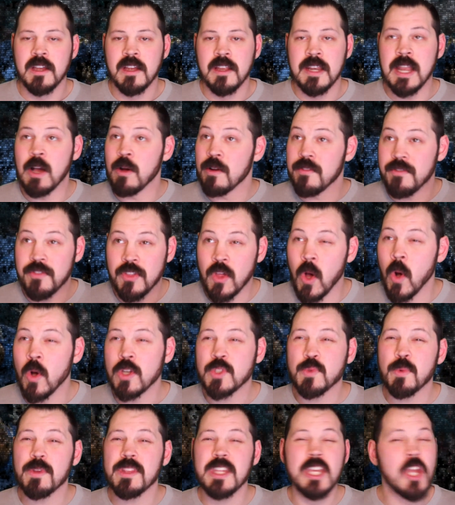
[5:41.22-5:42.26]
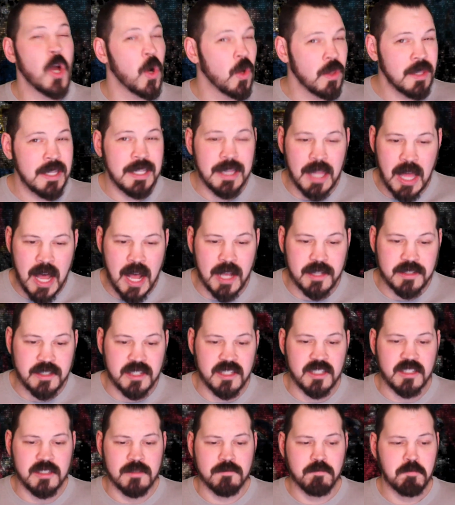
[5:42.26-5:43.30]
Now, if those were the only
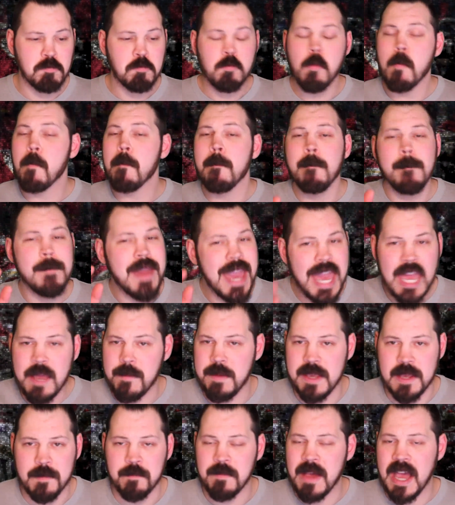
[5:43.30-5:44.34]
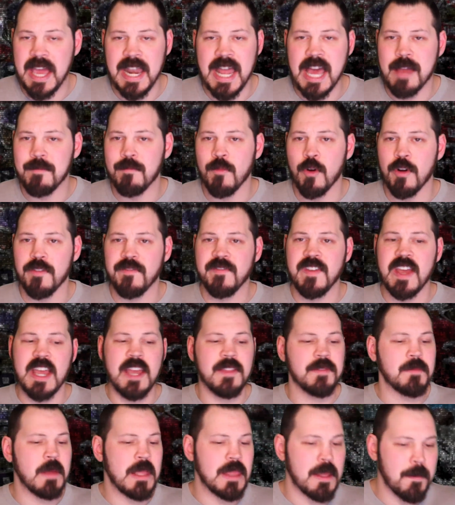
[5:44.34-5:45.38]
losses, maybe I'd had more
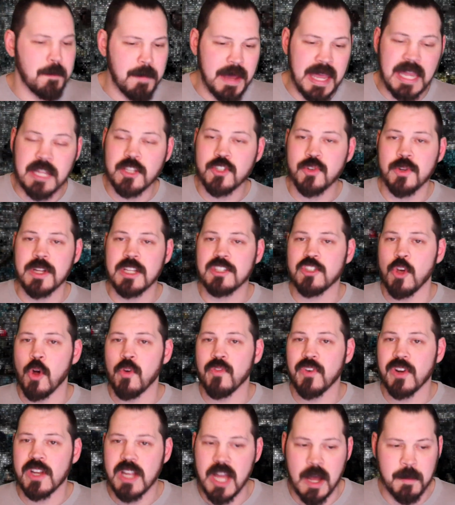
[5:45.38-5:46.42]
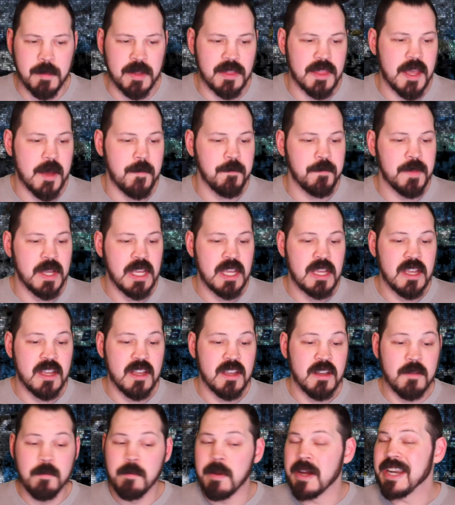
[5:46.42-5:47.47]
faith in the Patriots overcoming them.
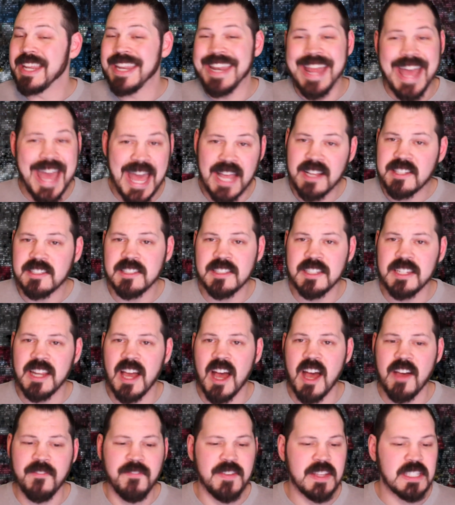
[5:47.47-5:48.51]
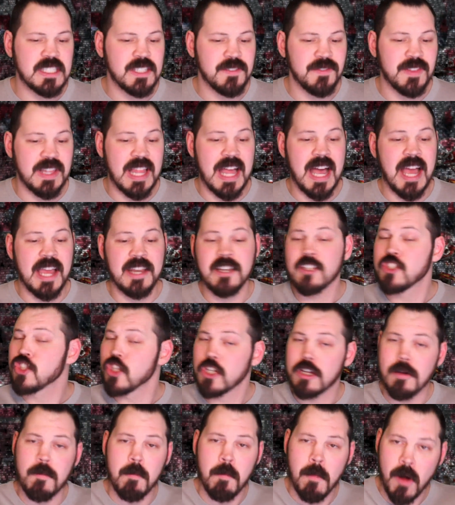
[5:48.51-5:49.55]
But an excellent offensive line
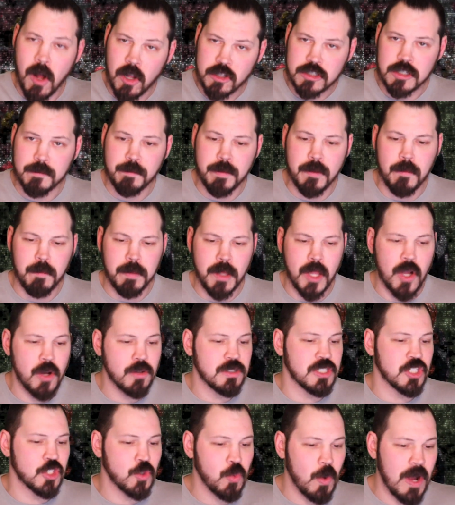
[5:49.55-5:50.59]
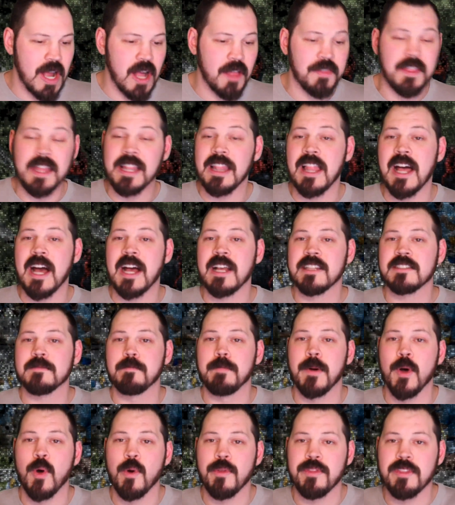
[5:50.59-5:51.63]
took multiple blows as well. They lost
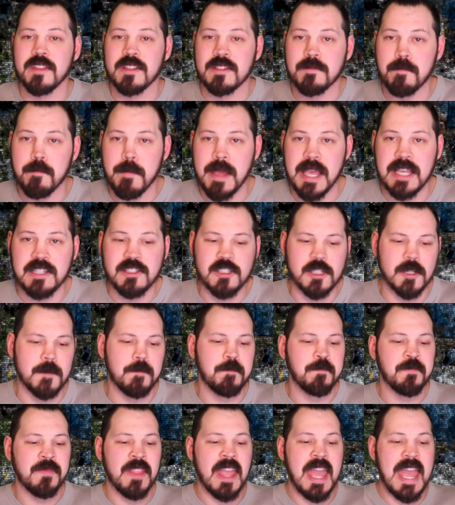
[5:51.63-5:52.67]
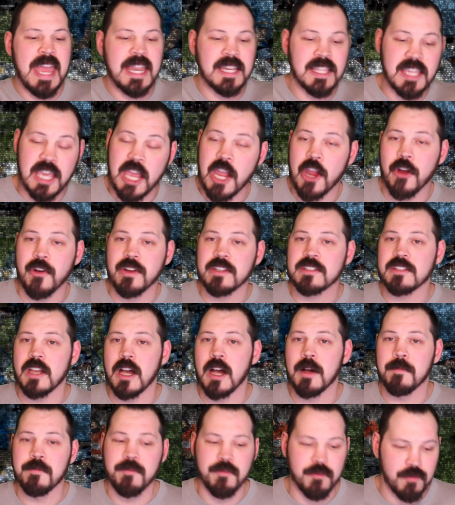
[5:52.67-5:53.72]
both Mason and Karras
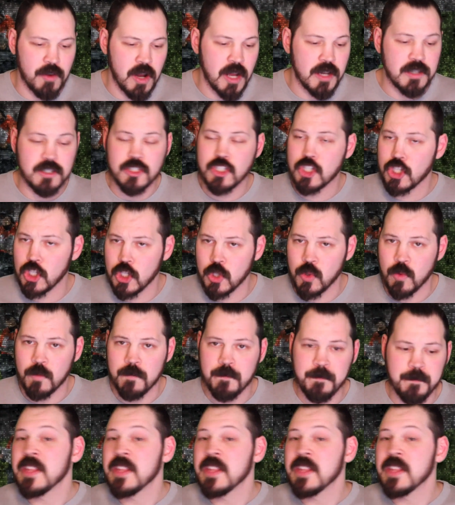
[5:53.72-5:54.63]
up front too.